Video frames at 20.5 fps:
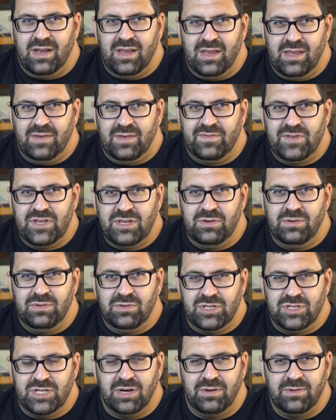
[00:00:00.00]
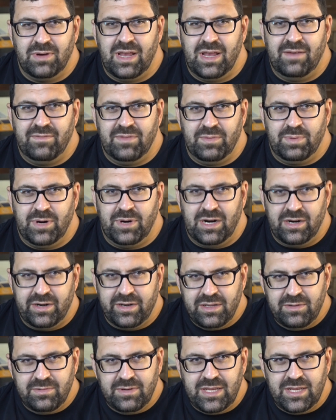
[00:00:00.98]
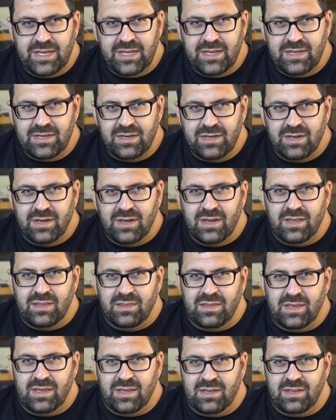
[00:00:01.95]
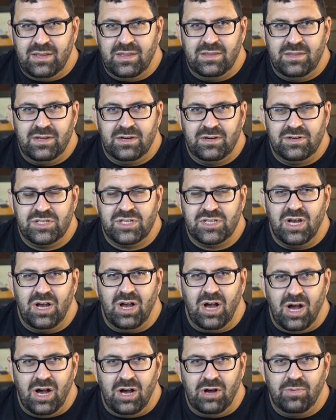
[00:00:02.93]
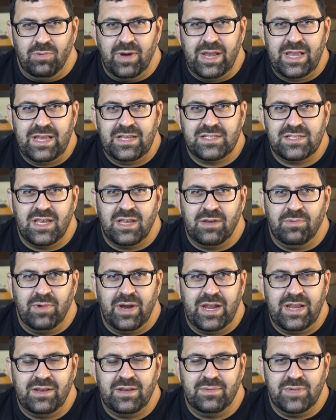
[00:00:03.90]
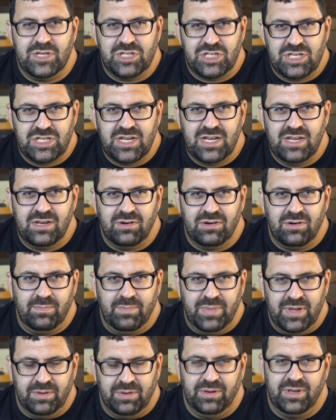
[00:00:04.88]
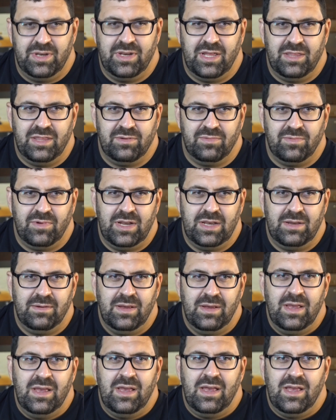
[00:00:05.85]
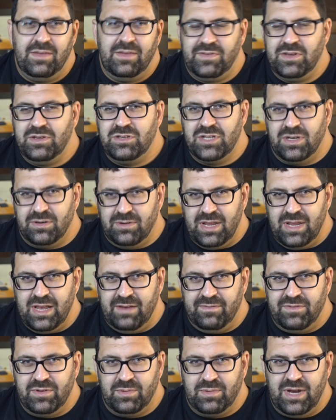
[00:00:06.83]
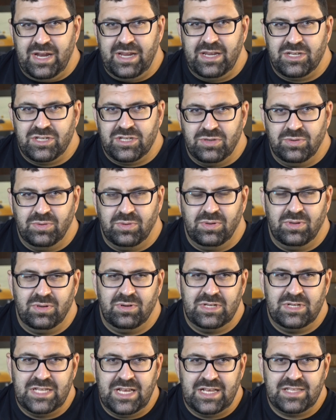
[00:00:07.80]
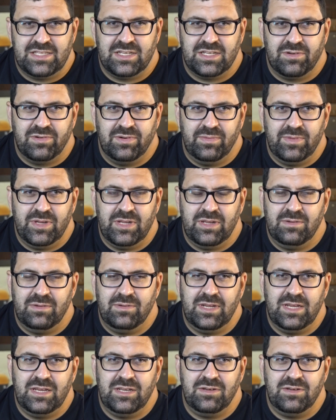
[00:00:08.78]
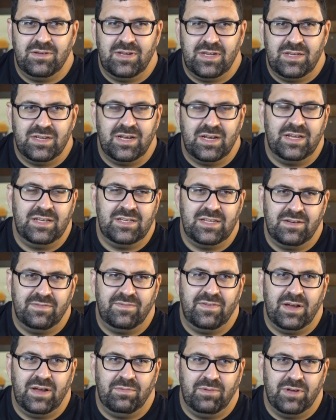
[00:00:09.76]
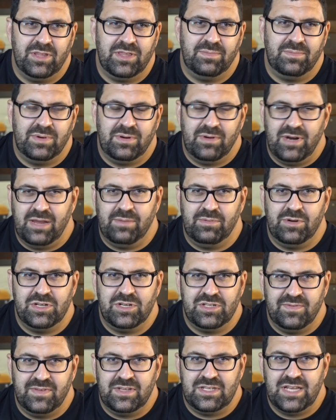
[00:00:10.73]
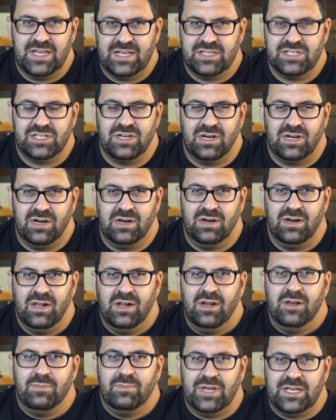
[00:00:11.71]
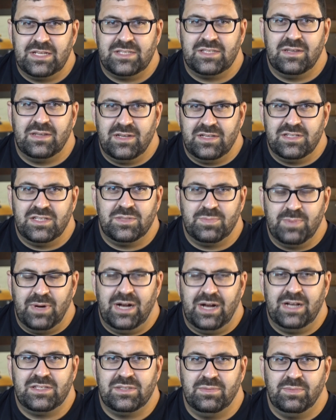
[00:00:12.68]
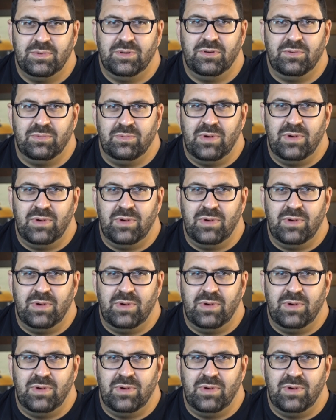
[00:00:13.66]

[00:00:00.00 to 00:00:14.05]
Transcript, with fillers: if you don't have the part you need, then there's always a way to machine or build another one. If you don't have the right tool or test equipment you need to identify what the parameters of the test are, because sometimes it's possible